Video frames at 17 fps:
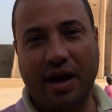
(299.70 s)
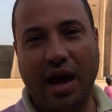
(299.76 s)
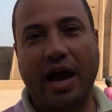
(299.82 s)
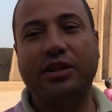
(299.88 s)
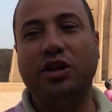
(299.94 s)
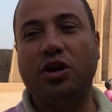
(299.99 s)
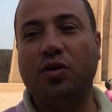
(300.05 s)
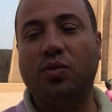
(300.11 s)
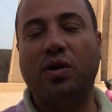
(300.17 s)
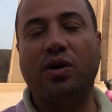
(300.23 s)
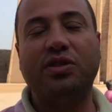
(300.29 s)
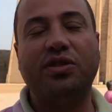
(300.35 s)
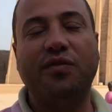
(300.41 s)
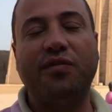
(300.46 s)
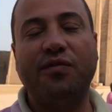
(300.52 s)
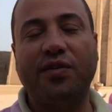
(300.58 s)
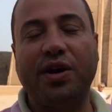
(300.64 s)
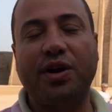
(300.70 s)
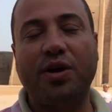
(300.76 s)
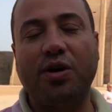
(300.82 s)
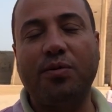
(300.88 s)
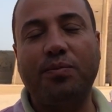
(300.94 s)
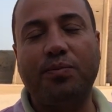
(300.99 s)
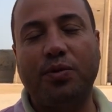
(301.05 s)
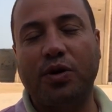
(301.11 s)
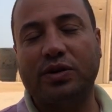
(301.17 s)
And he was the very
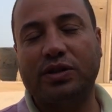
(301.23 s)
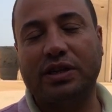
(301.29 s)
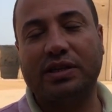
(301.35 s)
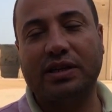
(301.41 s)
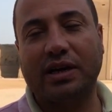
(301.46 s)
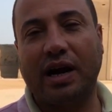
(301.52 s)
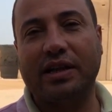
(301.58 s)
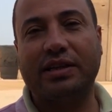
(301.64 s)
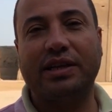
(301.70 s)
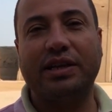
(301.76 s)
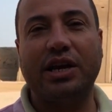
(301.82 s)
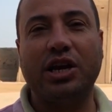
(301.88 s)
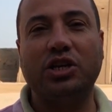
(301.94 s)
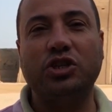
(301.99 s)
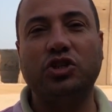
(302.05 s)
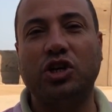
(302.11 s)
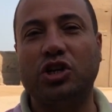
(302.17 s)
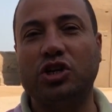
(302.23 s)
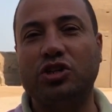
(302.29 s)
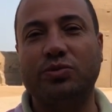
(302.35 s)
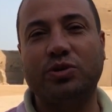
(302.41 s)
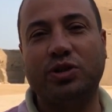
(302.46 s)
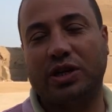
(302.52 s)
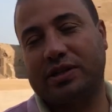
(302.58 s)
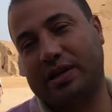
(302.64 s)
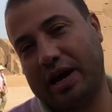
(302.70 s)
important god in ancient
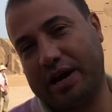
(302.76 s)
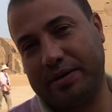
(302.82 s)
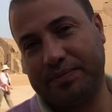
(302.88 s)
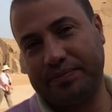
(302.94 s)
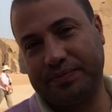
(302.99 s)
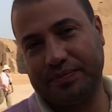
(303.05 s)
Egyptian time.